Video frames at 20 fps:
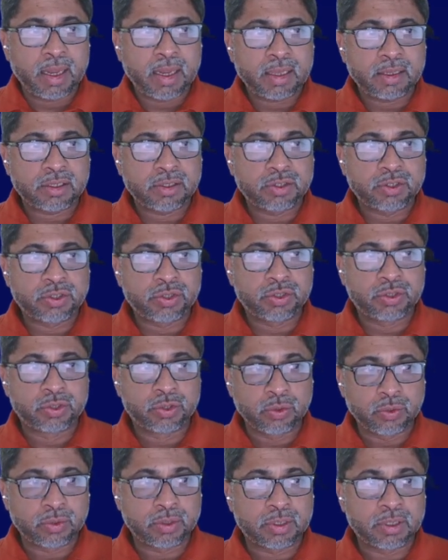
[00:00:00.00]
it
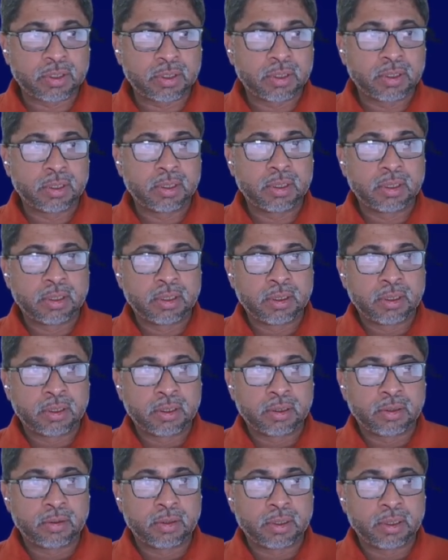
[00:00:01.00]
should
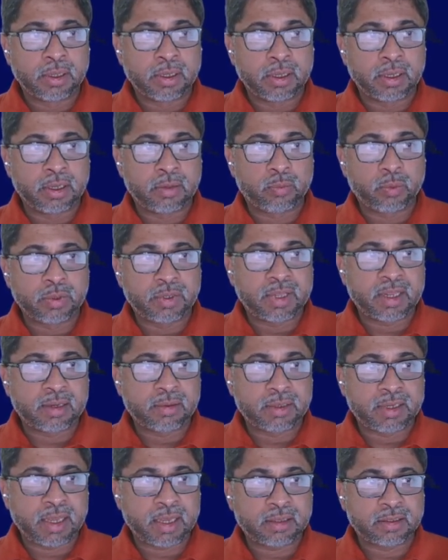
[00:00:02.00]
it would
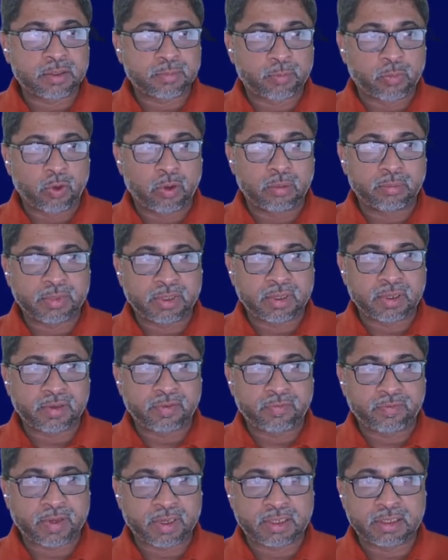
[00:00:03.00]
then take this prompt and
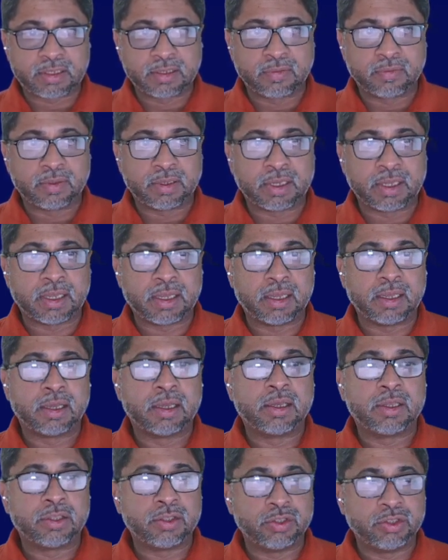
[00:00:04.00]

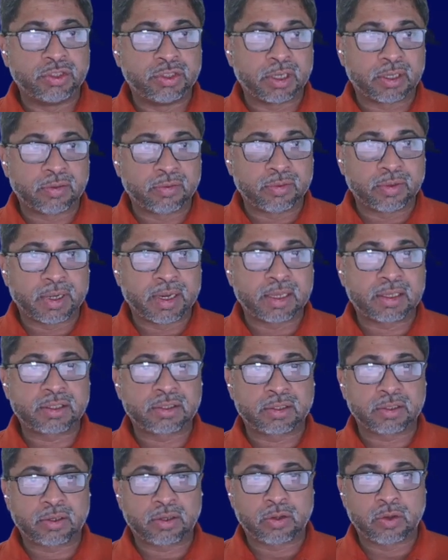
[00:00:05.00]
effectively
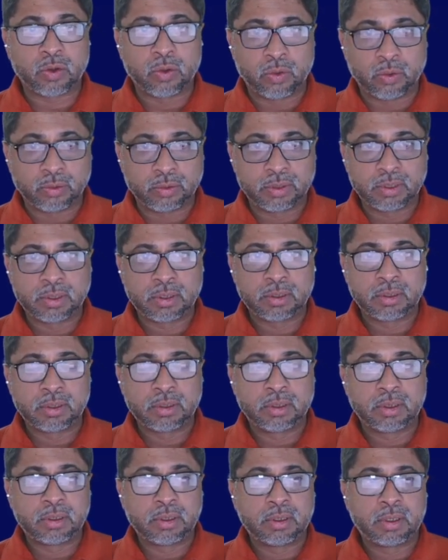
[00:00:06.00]
generates the code
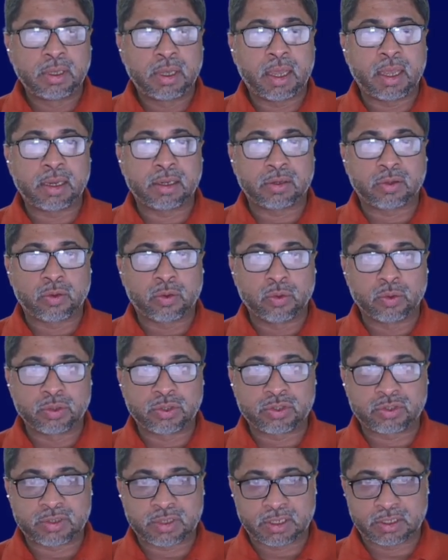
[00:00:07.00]
and
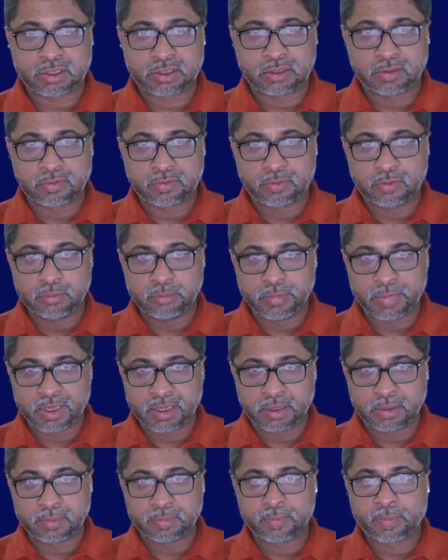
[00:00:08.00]
code structure for
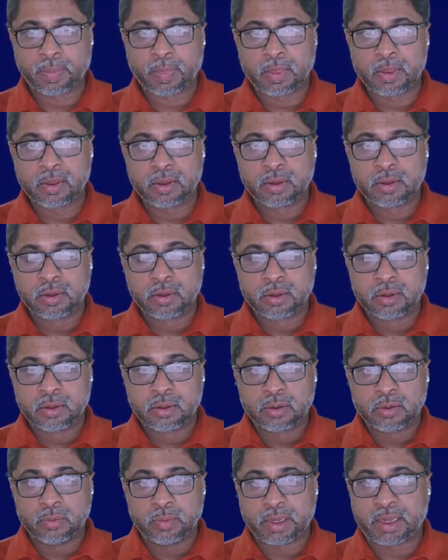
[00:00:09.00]
me.
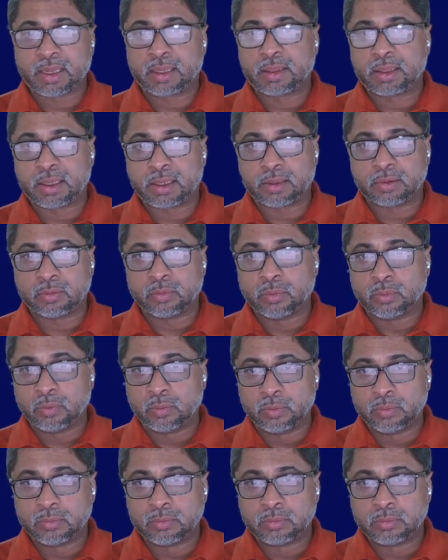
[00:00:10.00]
We can then